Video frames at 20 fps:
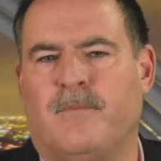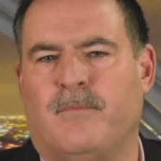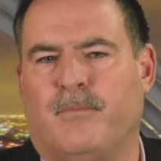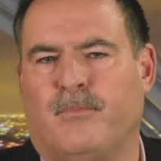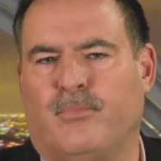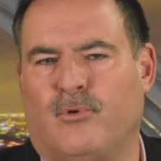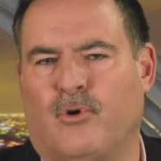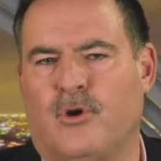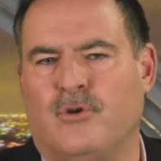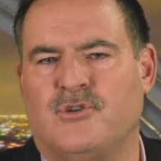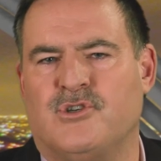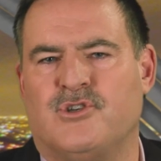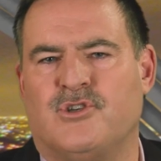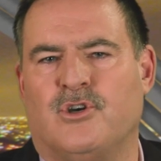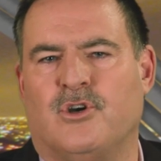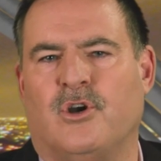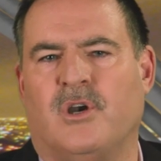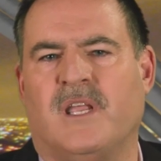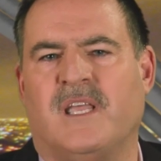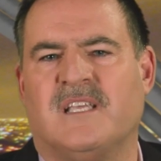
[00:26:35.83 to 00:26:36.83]

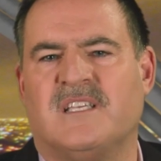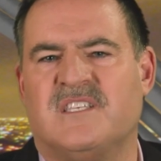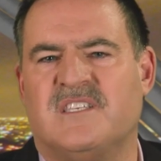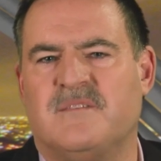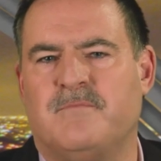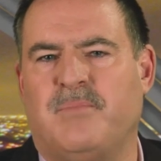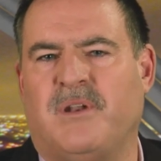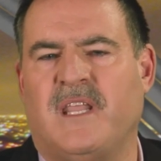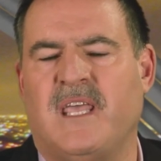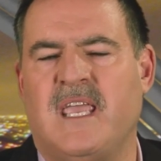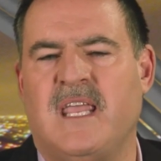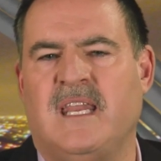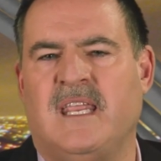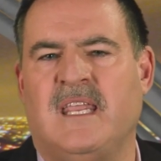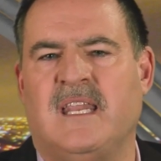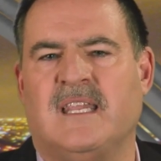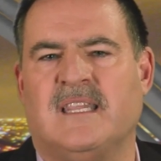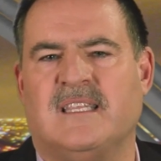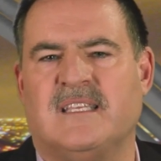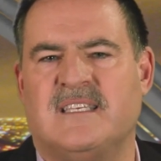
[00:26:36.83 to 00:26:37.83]
brochure
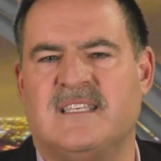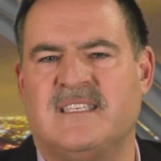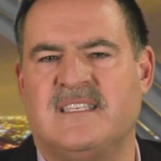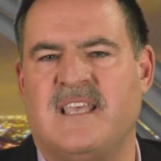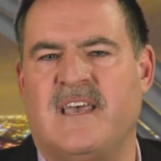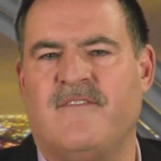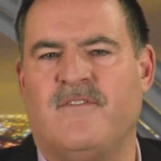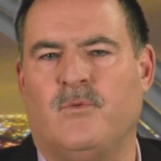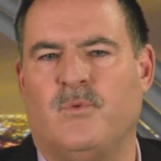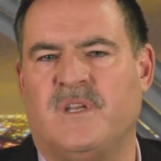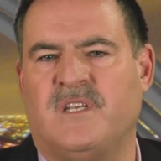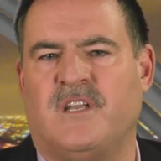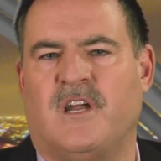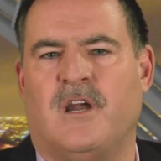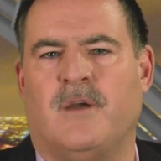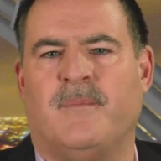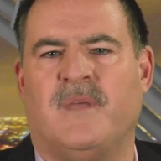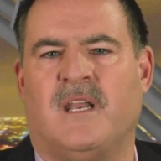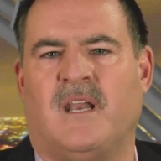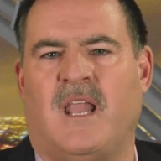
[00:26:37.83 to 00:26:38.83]
explaining the seven
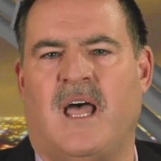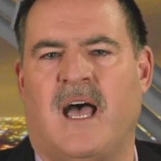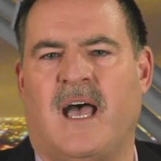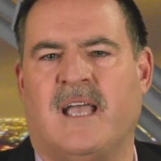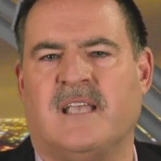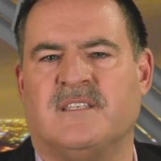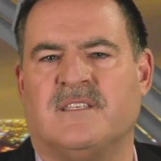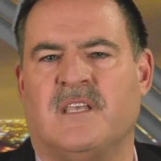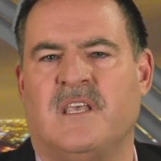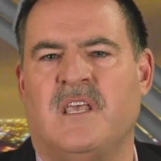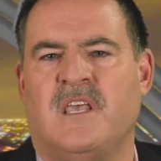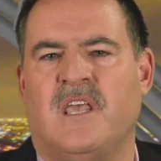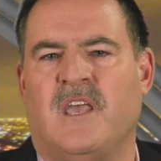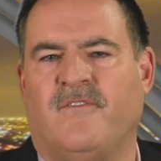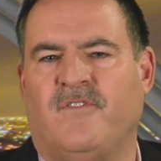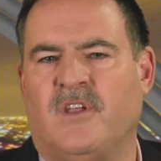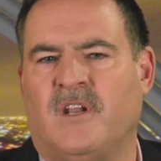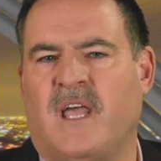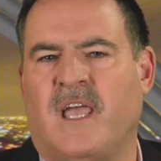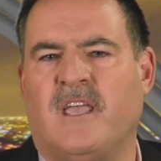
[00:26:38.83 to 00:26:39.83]
retirement lies.
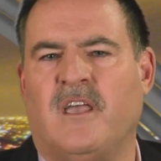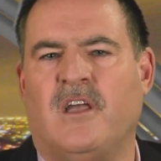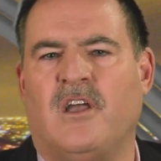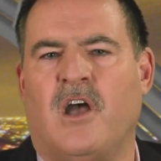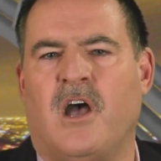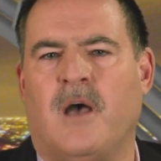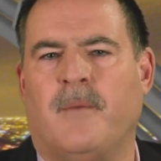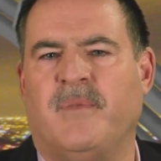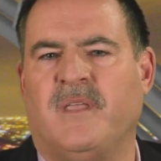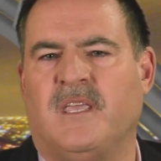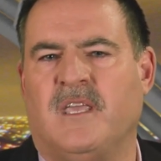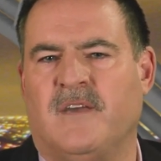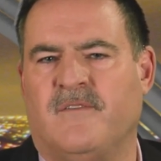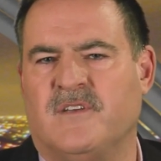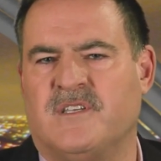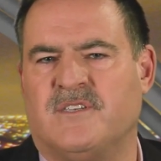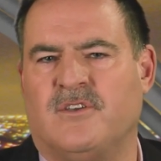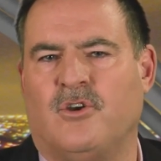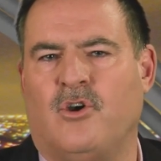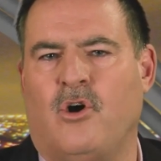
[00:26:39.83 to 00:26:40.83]
If you'd like a copy, give
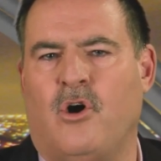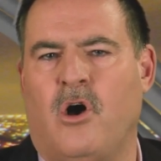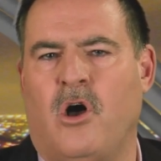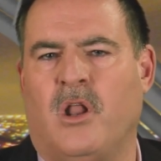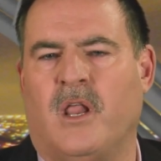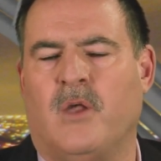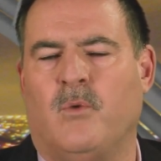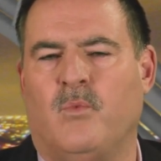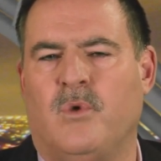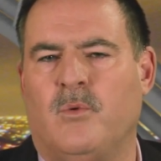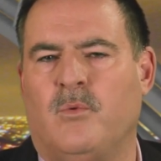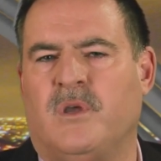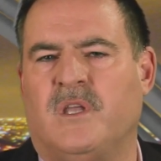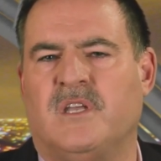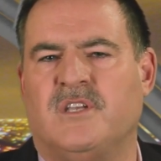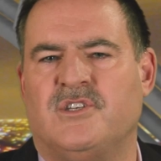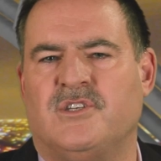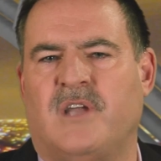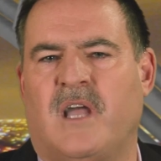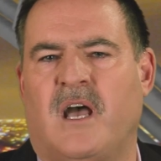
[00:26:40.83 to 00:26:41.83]
us a call and we will
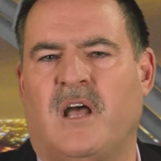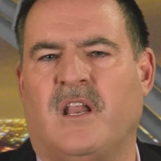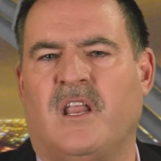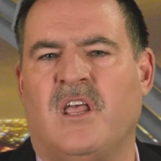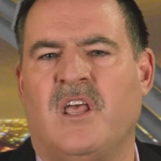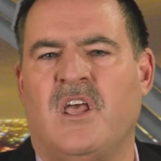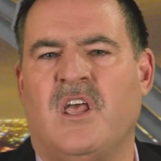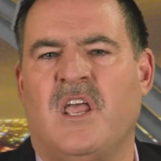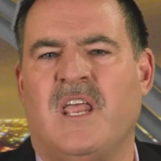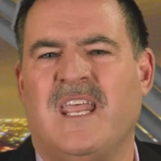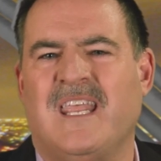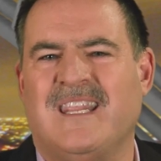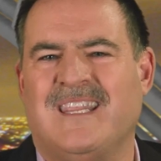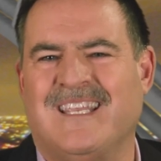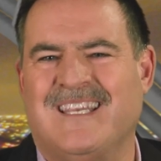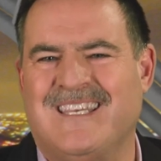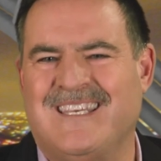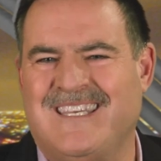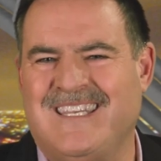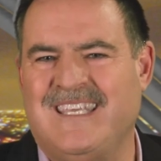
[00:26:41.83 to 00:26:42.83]
get you out
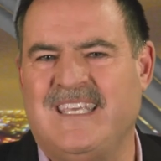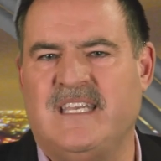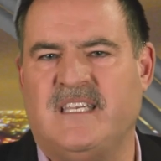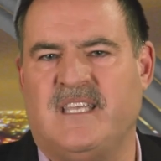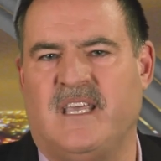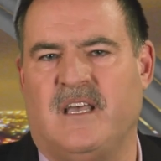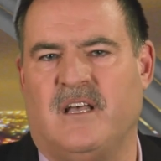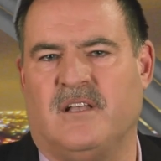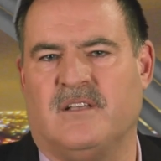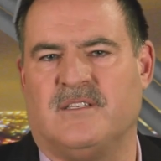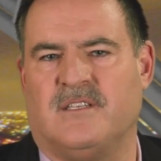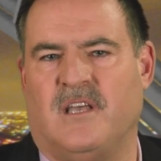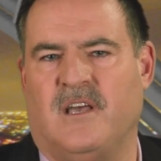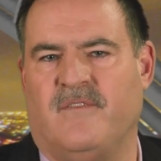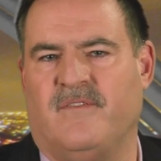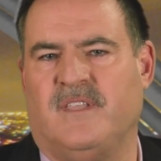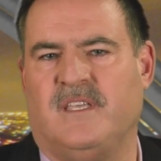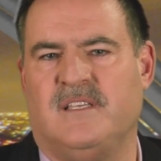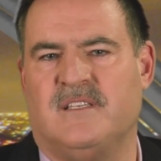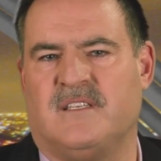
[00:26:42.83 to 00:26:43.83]
the details
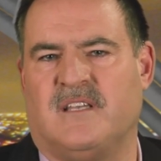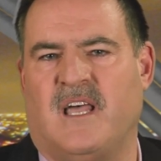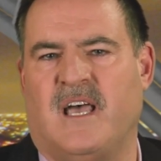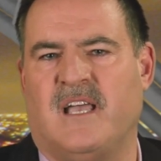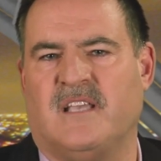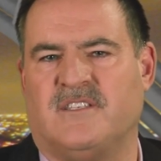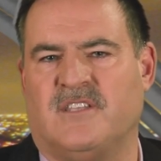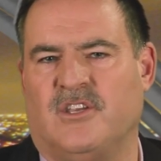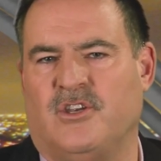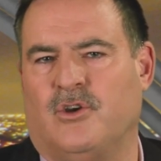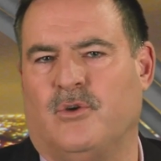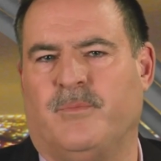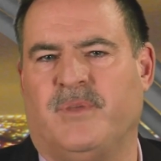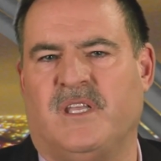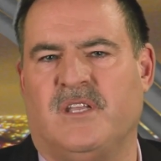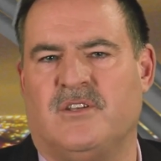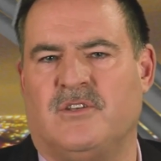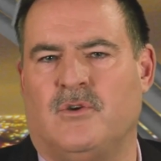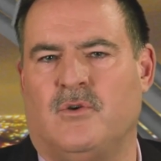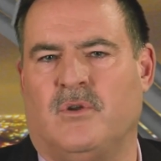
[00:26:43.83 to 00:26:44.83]
of these lies that you're
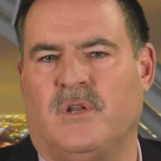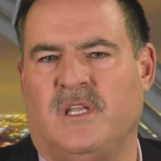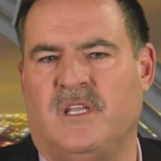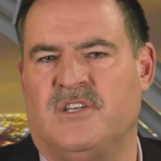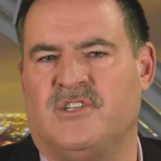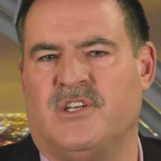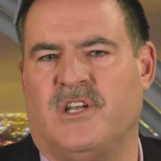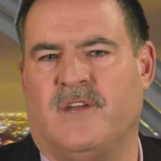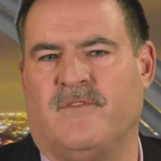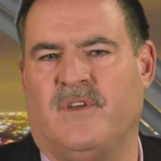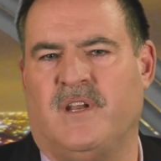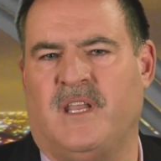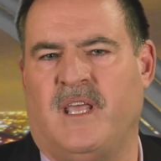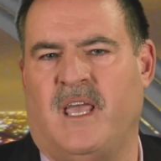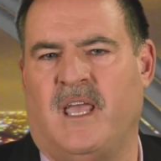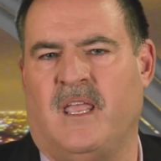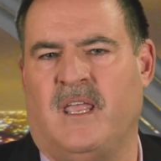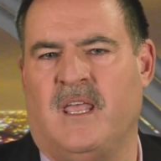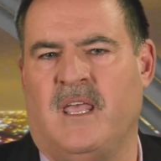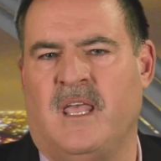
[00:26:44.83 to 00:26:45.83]
being told each and every
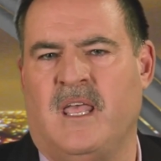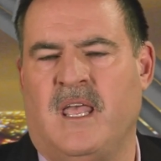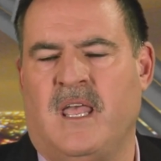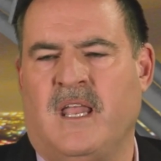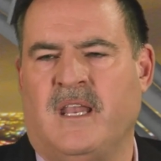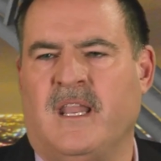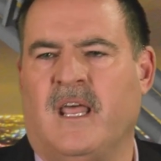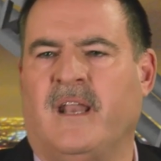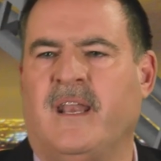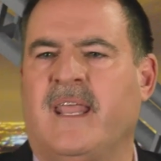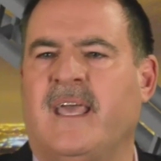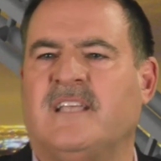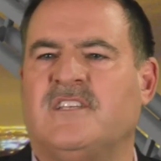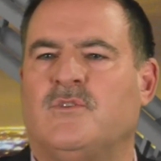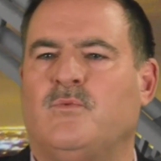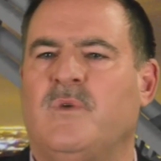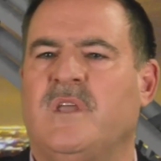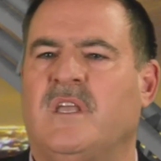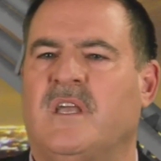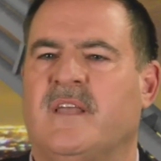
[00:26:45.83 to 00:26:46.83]
day. Now,
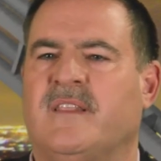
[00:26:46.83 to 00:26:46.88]
next week